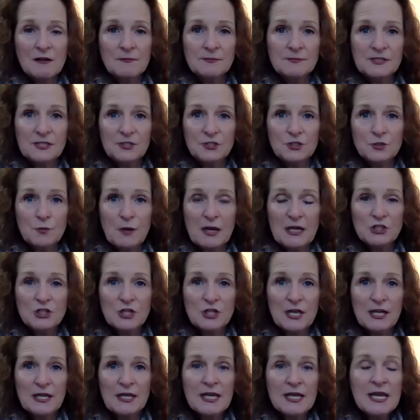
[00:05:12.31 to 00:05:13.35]

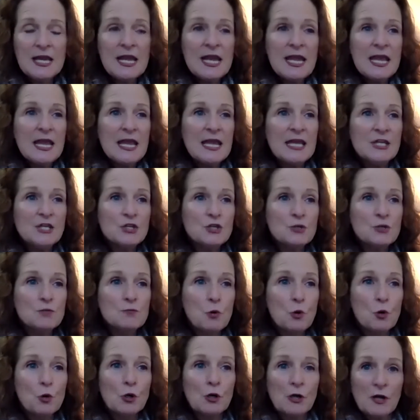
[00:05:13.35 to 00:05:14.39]
situation into
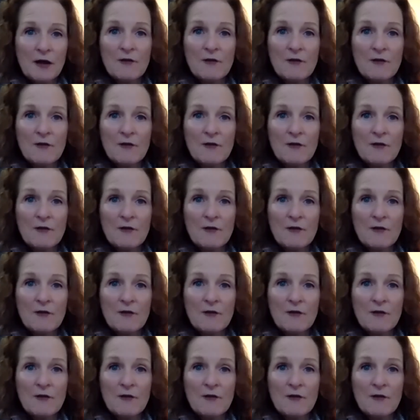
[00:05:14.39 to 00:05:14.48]
more